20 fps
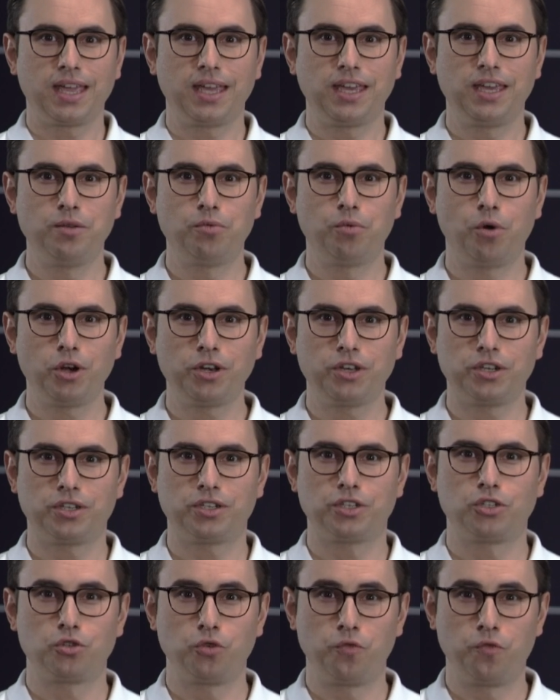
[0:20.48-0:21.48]
He wanted
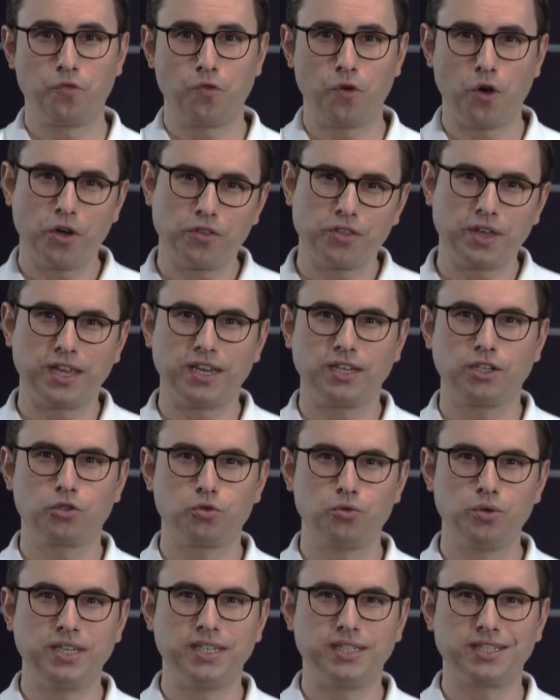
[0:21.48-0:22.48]
to further
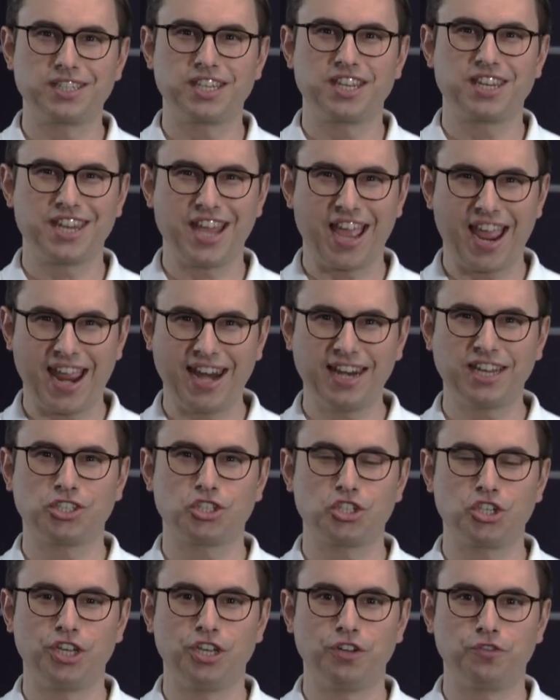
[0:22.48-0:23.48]
increase the
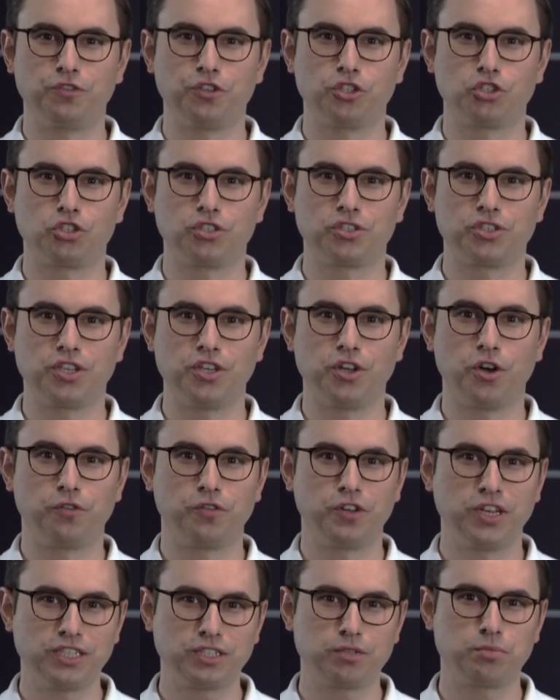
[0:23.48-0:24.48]
energy efficiency of
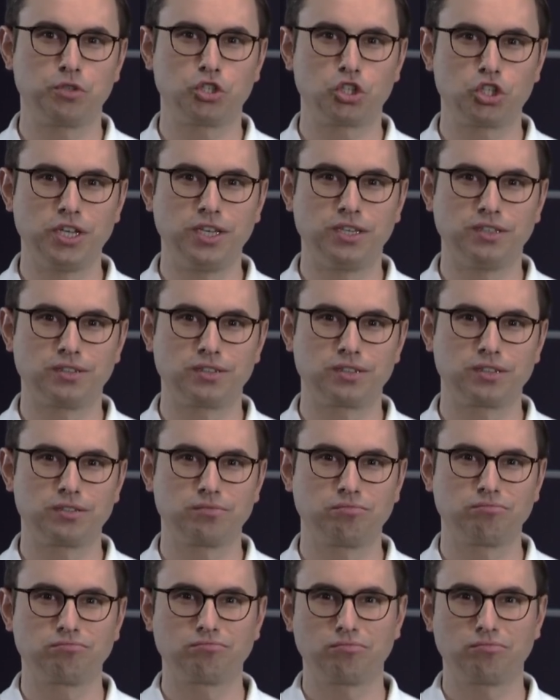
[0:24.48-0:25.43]
his machines.